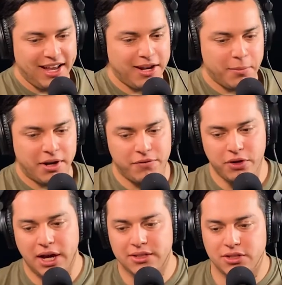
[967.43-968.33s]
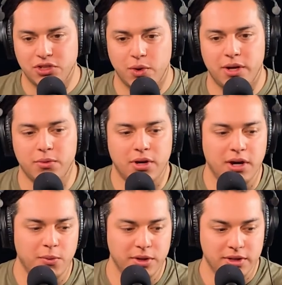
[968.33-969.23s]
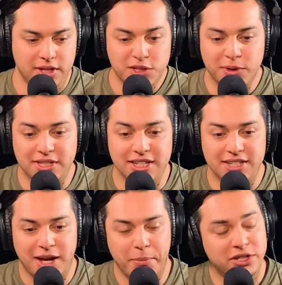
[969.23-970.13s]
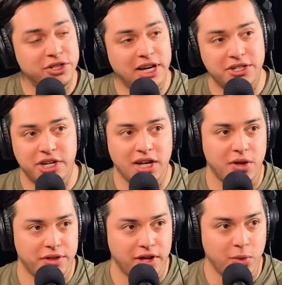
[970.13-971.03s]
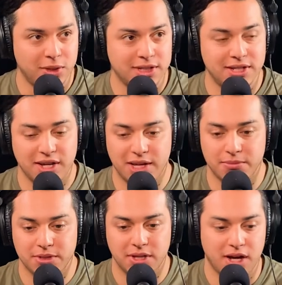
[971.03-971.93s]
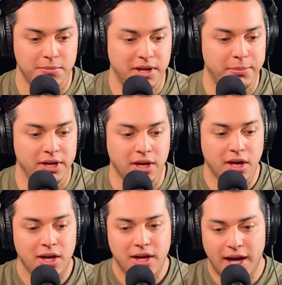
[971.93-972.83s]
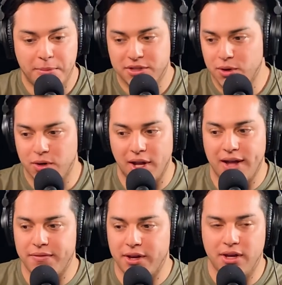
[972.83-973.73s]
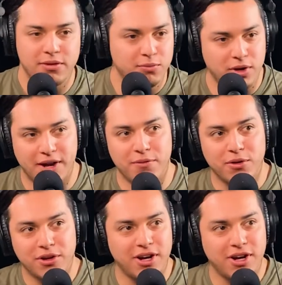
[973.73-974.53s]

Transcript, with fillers: And I mean, if you guys enjoyed uh, w this whiskey time, make sure you guys check out the other whiskey times. Uh, maybe episode eleven, whatever.